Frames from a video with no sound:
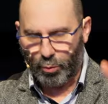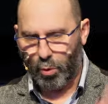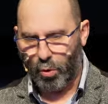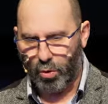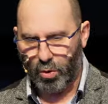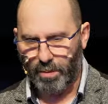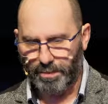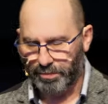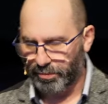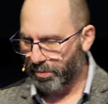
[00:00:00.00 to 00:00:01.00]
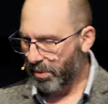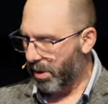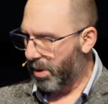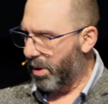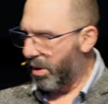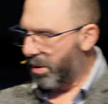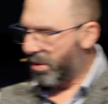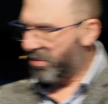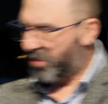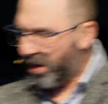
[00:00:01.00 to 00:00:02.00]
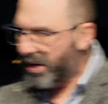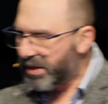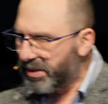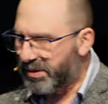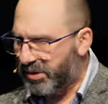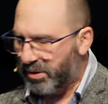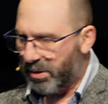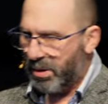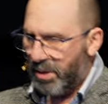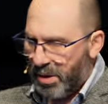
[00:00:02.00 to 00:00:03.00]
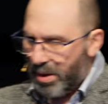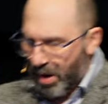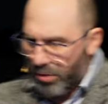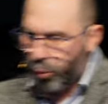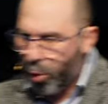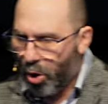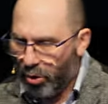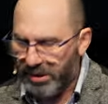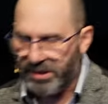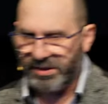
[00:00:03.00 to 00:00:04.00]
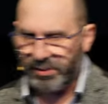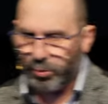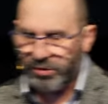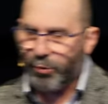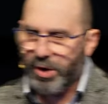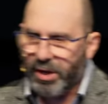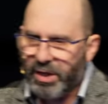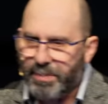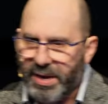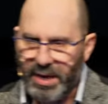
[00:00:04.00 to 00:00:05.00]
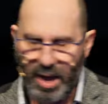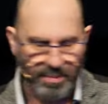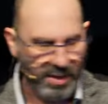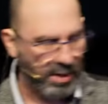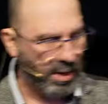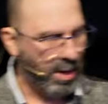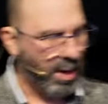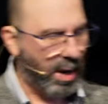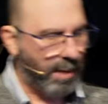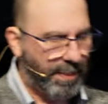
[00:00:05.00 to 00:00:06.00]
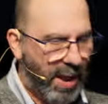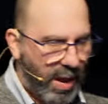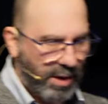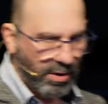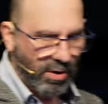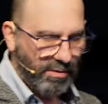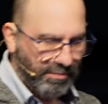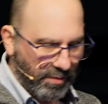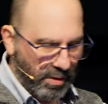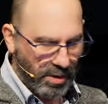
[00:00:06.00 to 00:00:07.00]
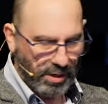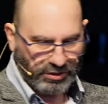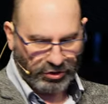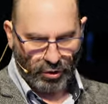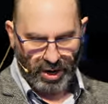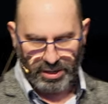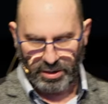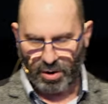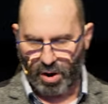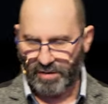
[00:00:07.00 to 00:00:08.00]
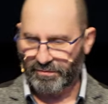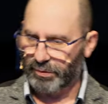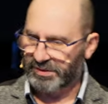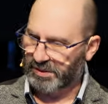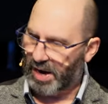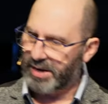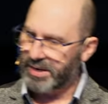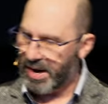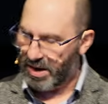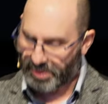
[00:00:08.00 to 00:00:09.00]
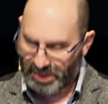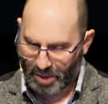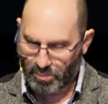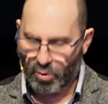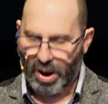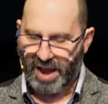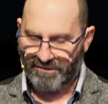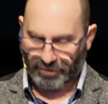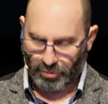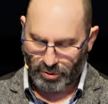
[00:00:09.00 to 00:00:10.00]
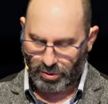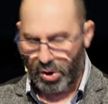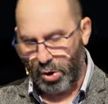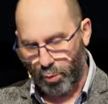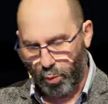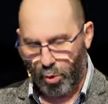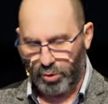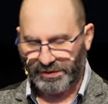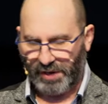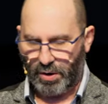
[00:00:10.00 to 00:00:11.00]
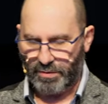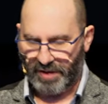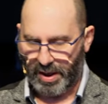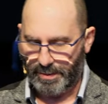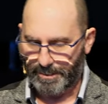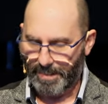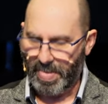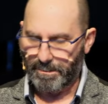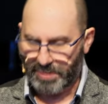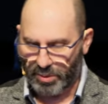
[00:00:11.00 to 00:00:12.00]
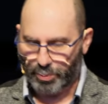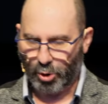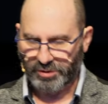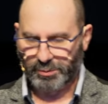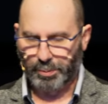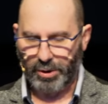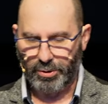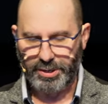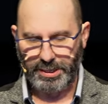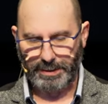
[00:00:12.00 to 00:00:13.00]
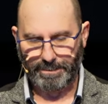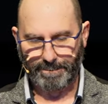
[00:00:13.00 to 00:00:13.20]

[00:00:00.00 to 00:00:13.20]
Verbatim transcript: war, things and worldliness was really becoming a part of Australian life. We're starting now to become more affluent, war's over, better prosperity.